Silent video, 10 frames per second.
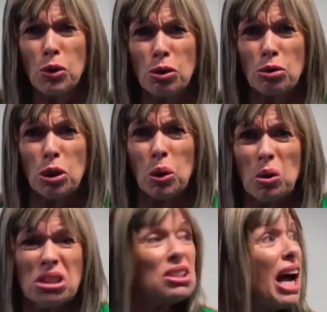the
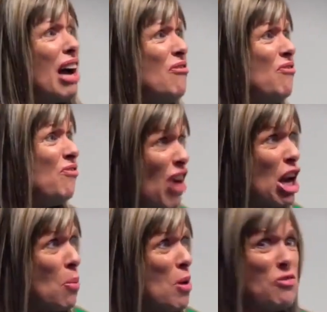rules! I'm fed
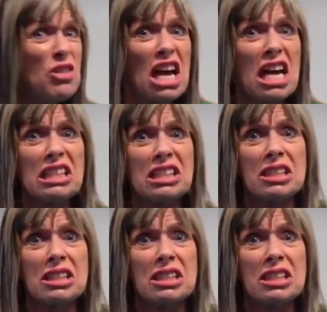up of this!